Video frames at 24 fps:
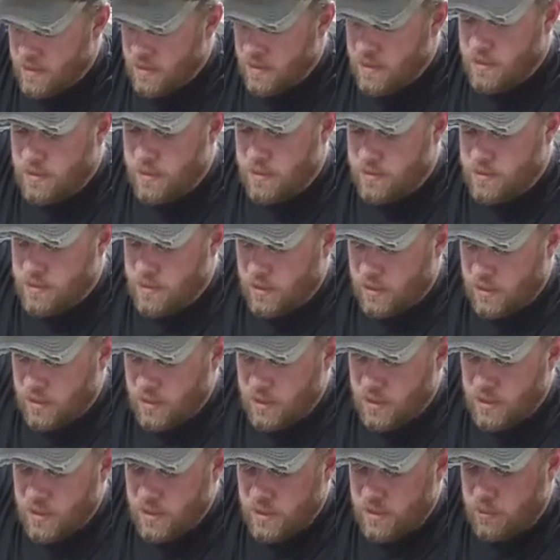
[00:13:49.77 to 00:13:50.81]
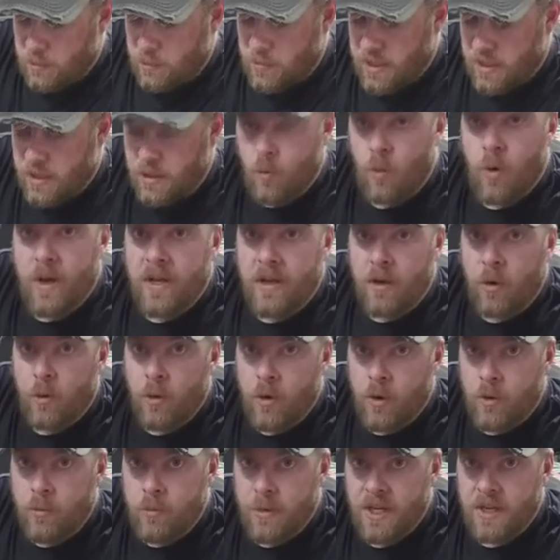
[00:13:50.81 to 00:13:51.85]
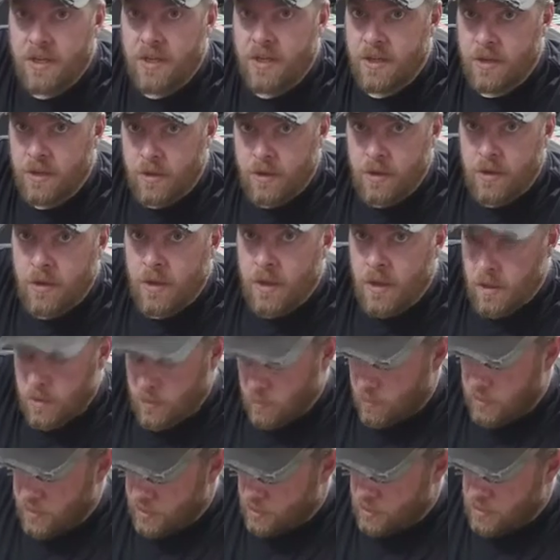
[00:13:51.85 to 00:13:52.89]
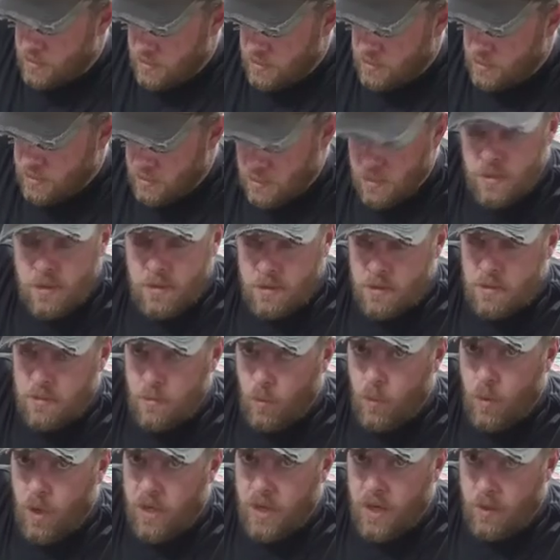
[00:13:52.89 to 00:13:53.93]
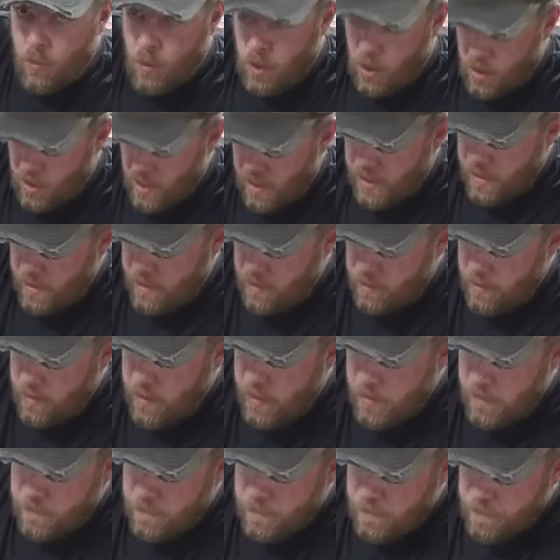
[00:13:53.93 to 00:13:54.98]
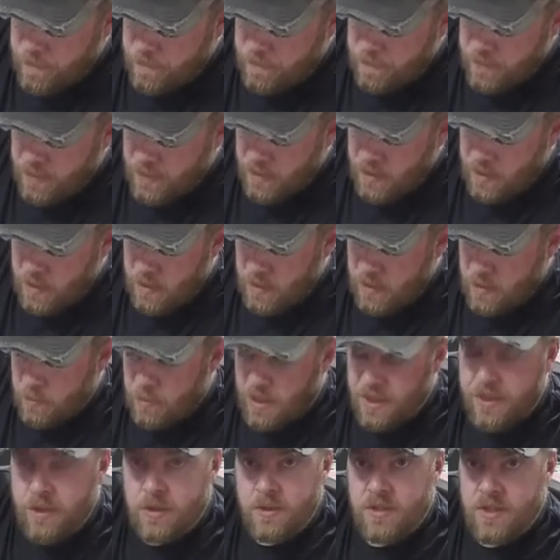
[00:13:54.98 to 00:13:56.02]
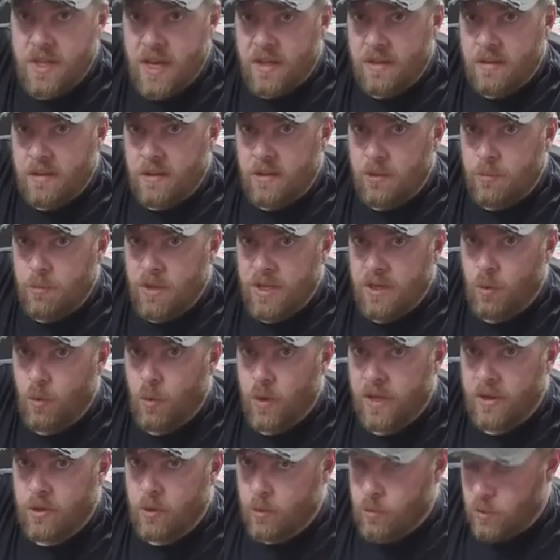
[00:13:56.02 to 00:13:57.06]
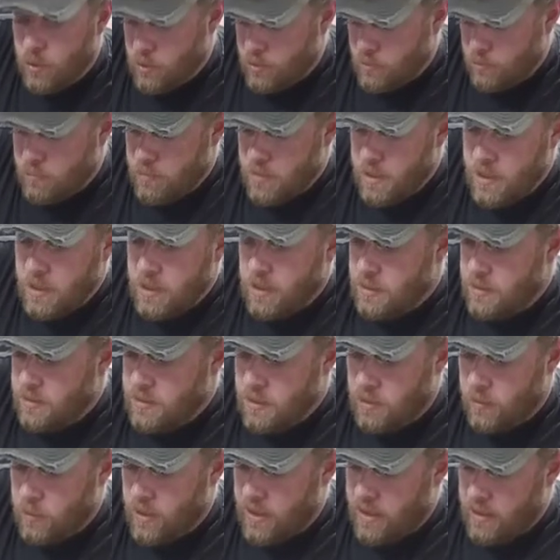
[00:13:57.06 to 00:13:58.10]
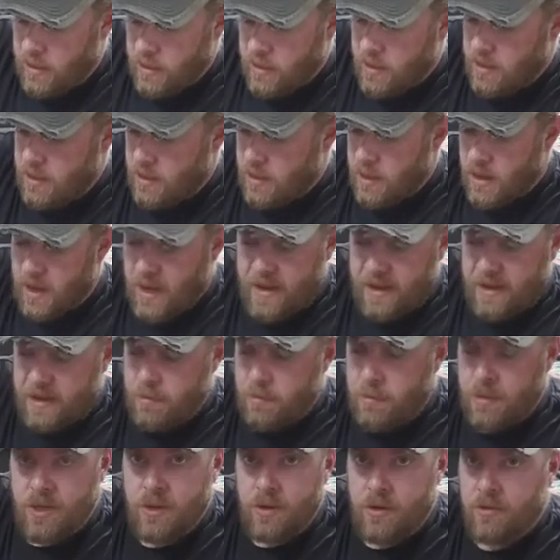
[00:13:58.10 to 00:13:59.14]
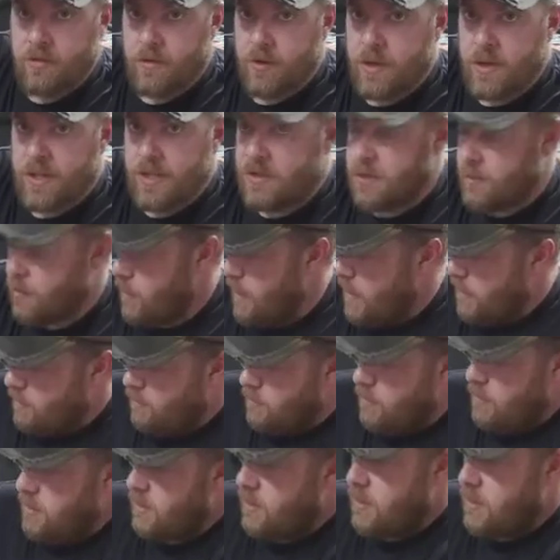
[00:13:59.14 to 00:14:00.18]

there's a little bit of wiggle room in here, which is what I want, but there's that little bit of wiggle room to where I can maneuver these around just a